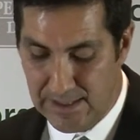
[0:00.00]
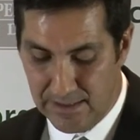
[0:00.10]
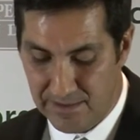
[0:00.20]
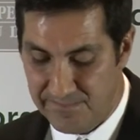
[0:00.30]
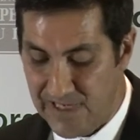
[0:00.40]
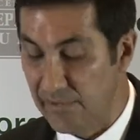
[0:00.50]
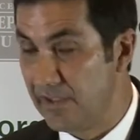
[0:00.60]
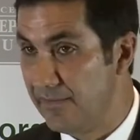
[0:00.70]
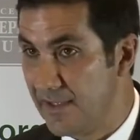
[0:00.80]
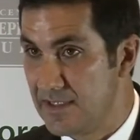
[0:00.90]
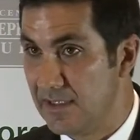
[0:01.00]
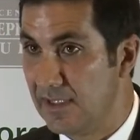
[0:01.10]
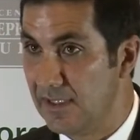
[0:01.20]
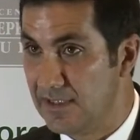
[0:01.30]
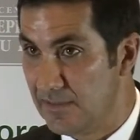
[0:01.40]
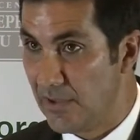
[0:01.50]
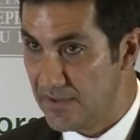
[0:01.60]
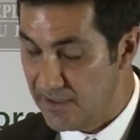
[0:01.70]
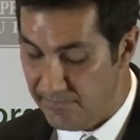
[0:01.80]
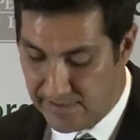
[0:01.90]
that family diversity is a
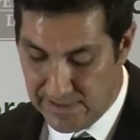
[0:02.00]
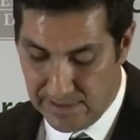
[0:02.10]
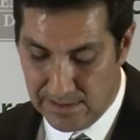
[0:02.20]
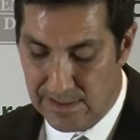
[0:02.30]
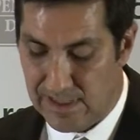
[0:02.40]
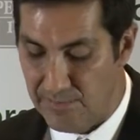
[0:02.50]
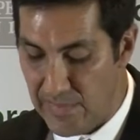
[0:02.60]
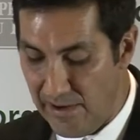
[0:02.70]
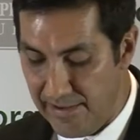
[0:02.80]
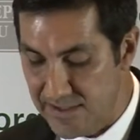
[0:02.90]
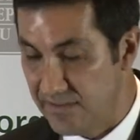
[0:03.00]
positive thing and marriage,